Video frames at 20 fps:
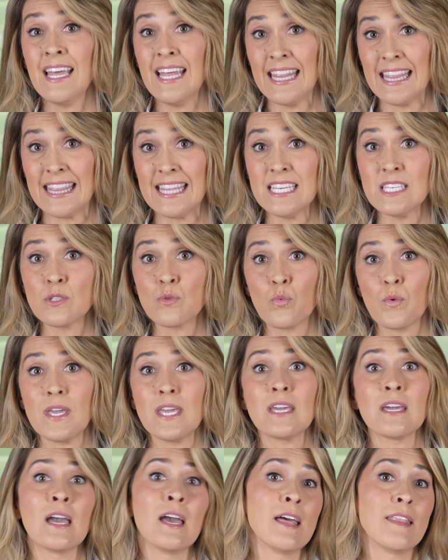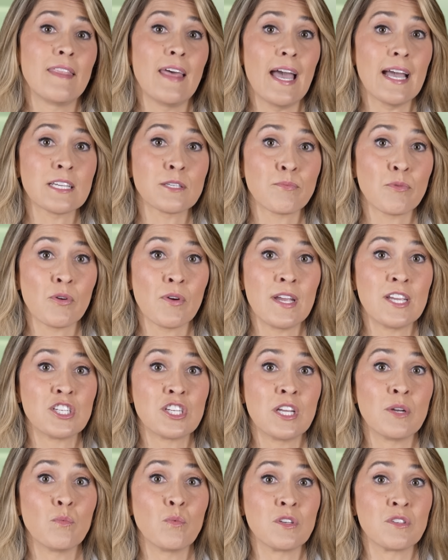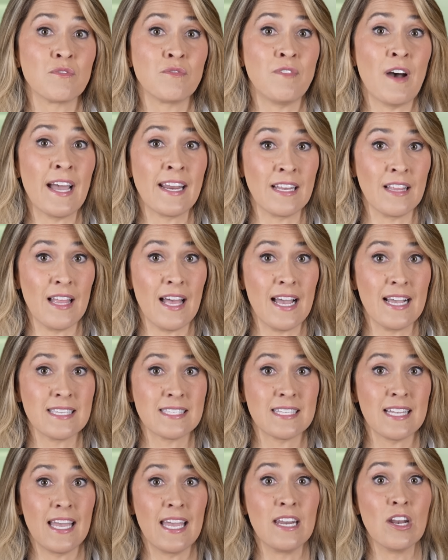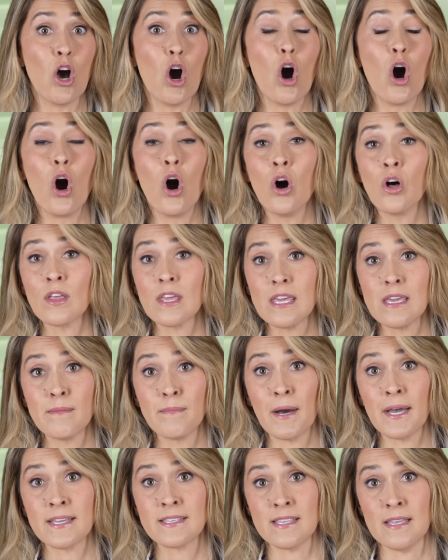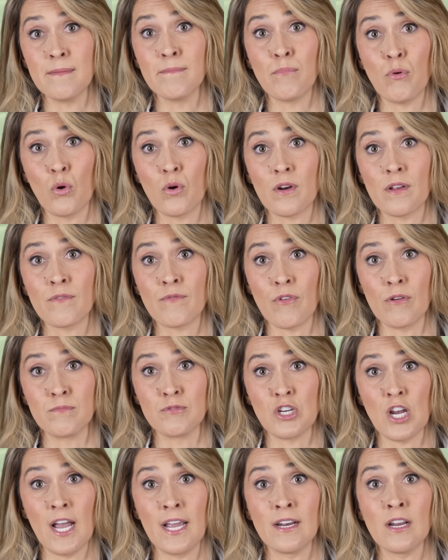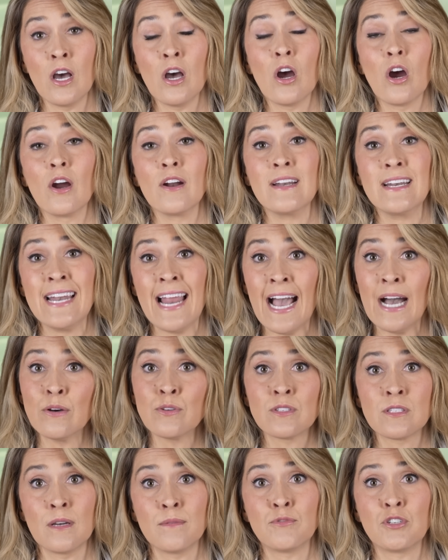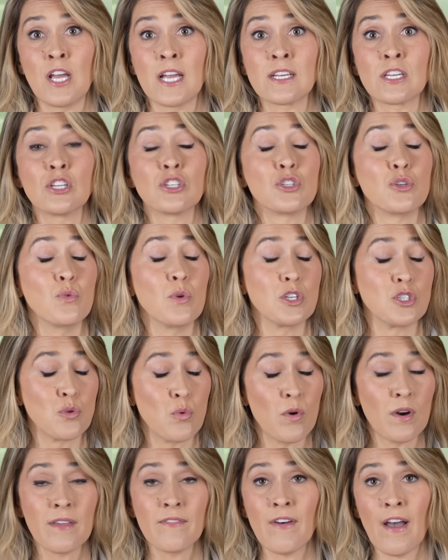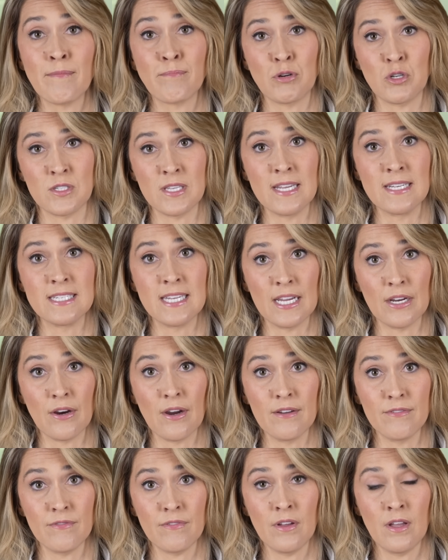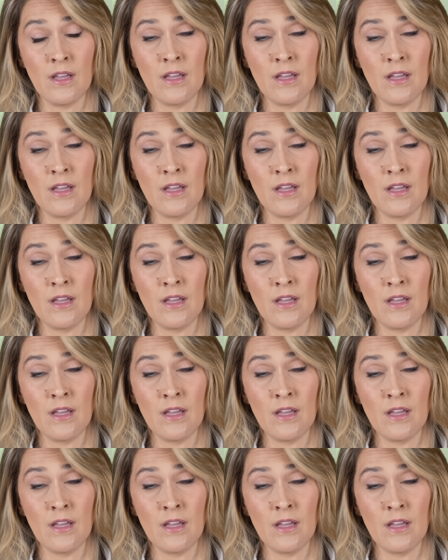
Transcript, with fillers: This week, the expiration was finalized, and all e-bikes imported from China are now subject to a twenty-five percent tariff.